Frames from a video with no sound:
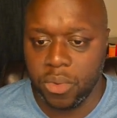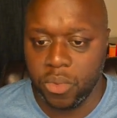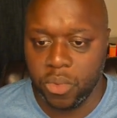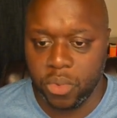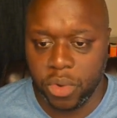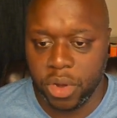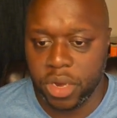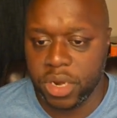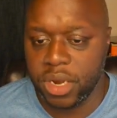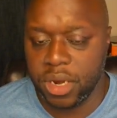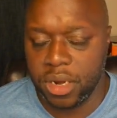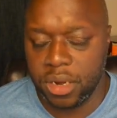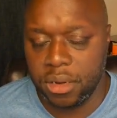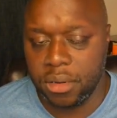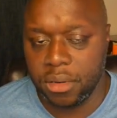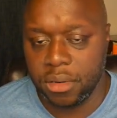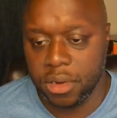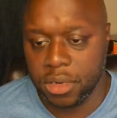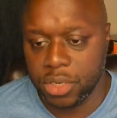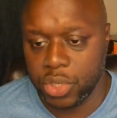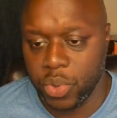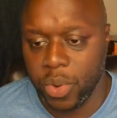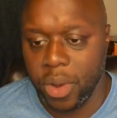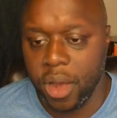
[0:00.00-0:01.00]
one in
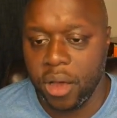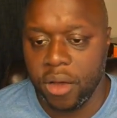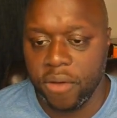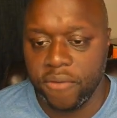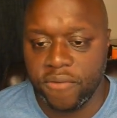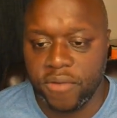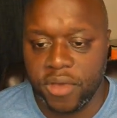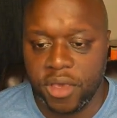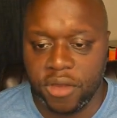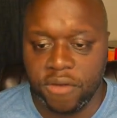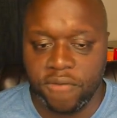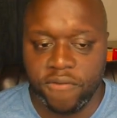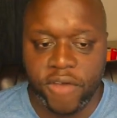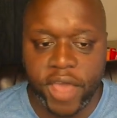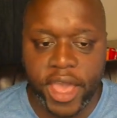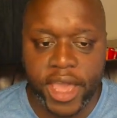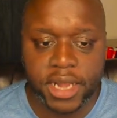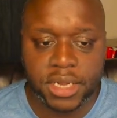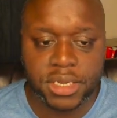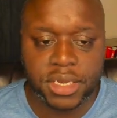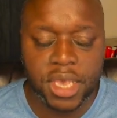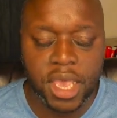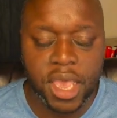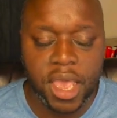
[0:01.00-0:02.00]
12, in
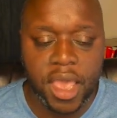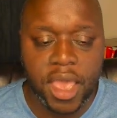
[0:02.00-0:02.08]
fact,